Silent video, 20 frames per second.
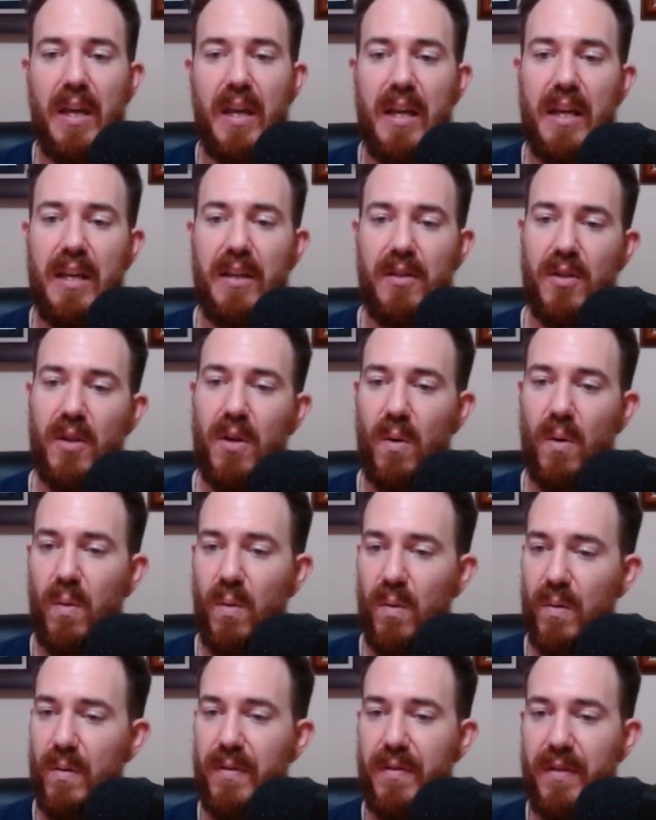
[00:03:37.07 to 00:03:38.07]
It took a
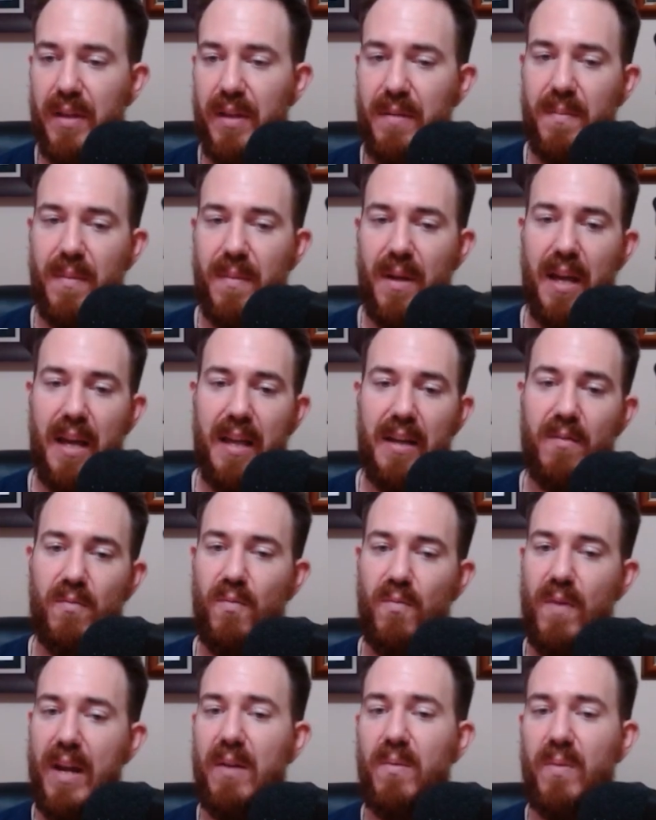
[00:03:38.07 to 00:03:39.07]
horror theme and it
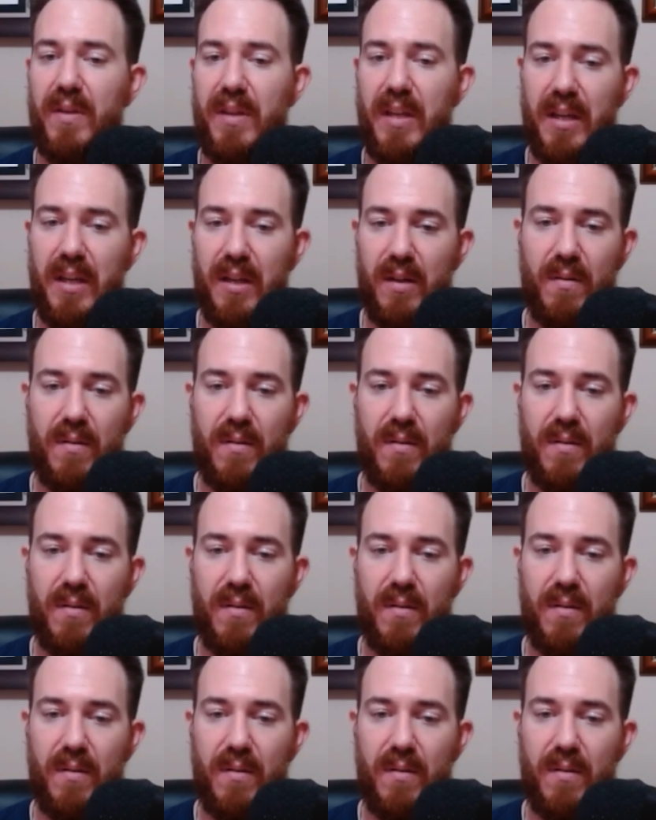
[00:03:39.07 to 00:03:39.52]
ran with it,